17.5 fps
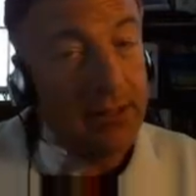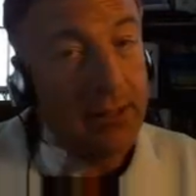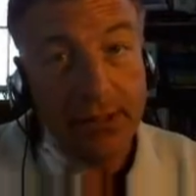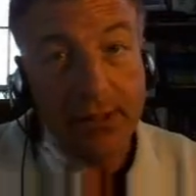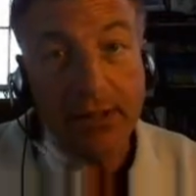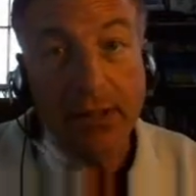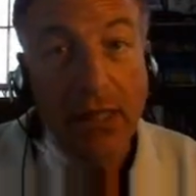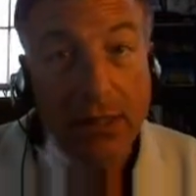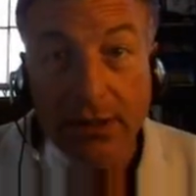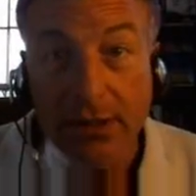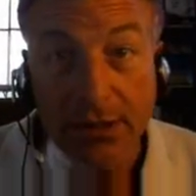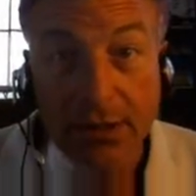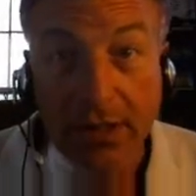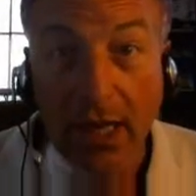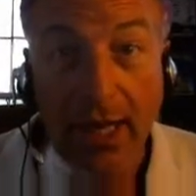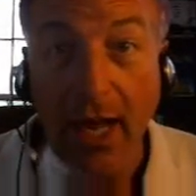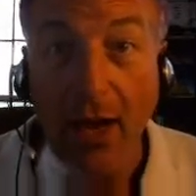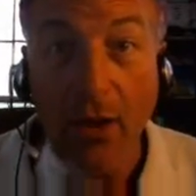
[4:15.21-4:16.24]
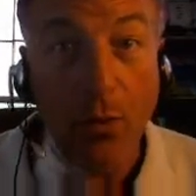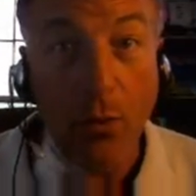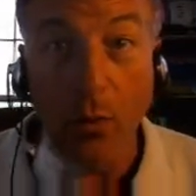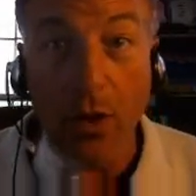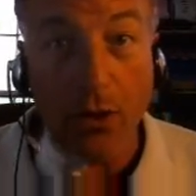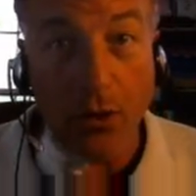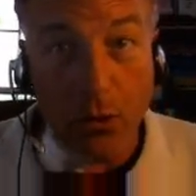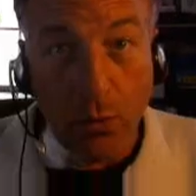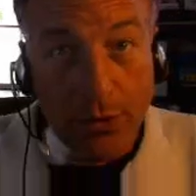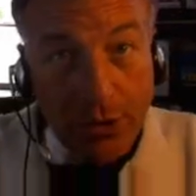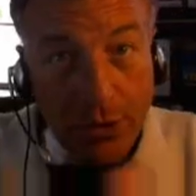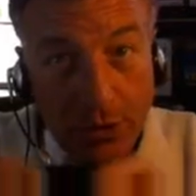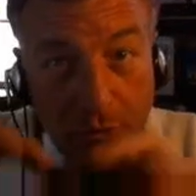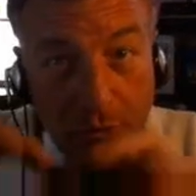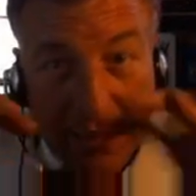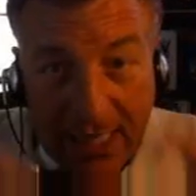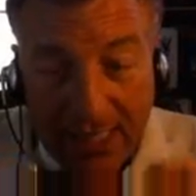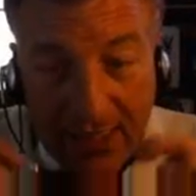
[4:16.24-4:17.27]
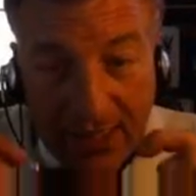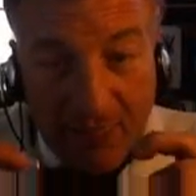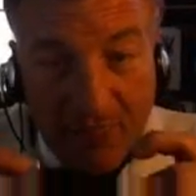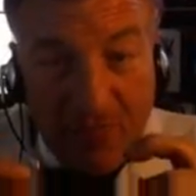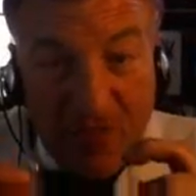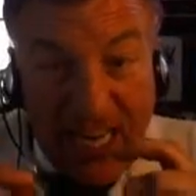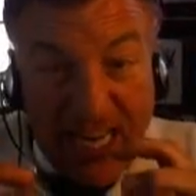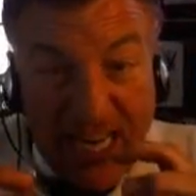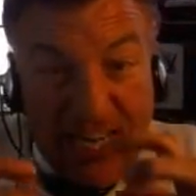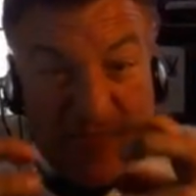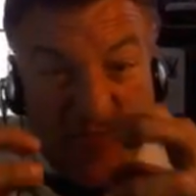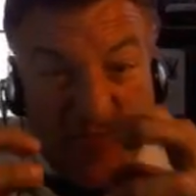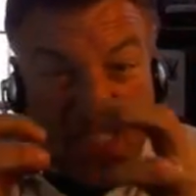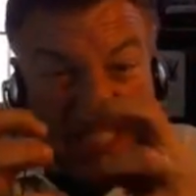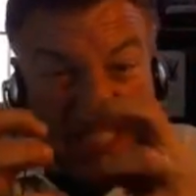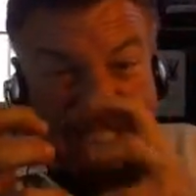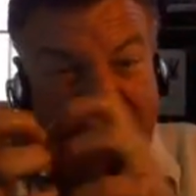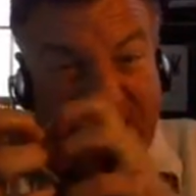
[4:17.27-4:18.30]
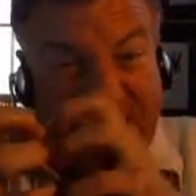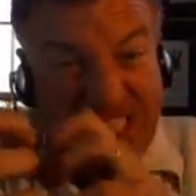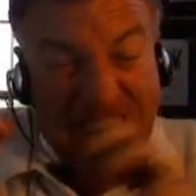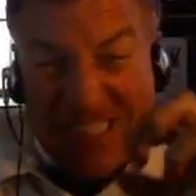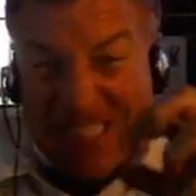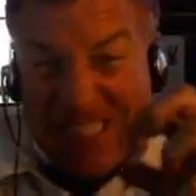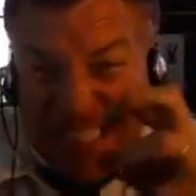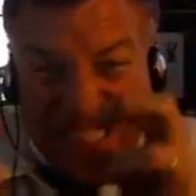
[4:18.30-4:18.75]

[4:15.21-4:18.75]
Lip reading: It's just kind of how it works. Once you take the negative feelings and